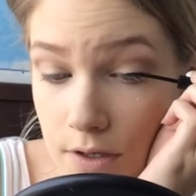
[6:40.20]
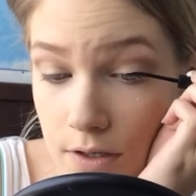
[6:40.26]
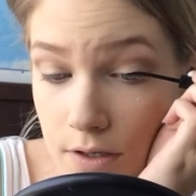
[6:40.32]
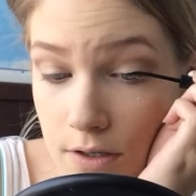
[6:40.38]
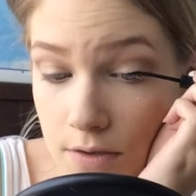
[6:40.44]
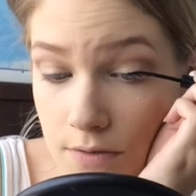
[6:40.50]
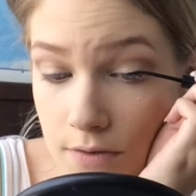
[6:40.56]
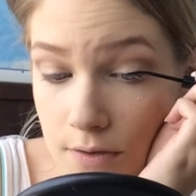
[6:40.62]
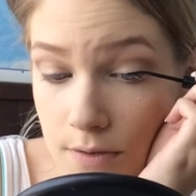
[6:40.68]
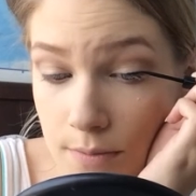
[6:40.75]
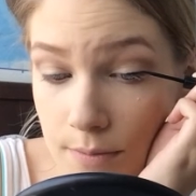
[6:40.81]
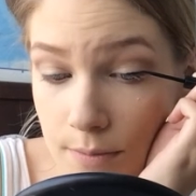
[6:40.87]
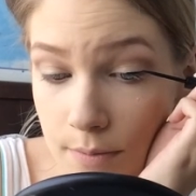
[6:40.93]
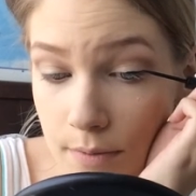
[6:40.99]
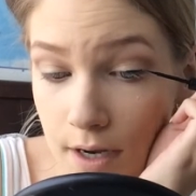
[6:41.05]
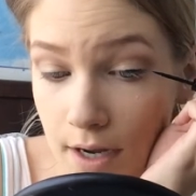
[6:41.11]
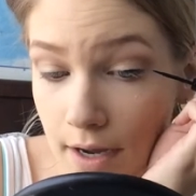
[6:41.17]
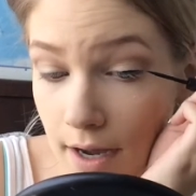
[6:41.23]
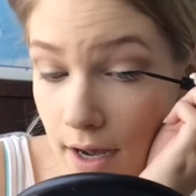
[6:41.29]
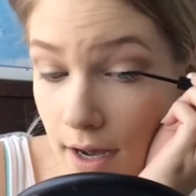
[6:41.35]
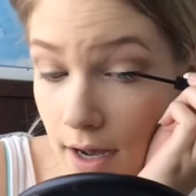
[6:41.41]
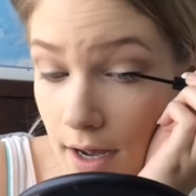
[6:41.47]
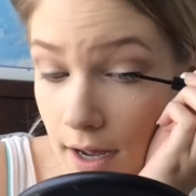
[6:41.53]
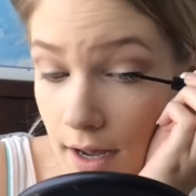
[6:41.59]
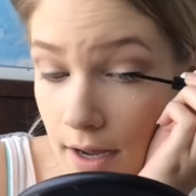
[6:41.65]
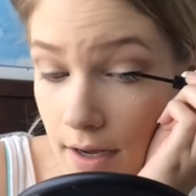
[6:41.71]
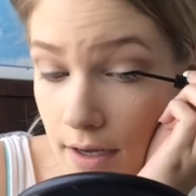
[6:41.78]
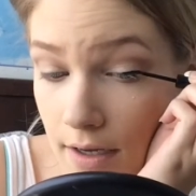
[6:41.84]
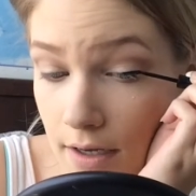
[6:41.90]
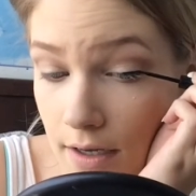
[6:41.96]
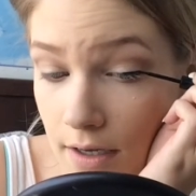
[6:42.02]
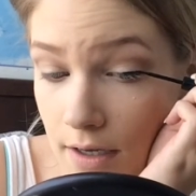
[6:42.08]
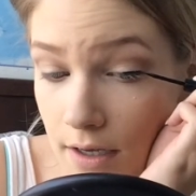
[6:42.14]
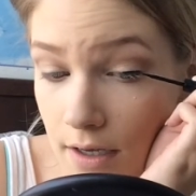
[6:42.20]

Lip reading: all over my eye.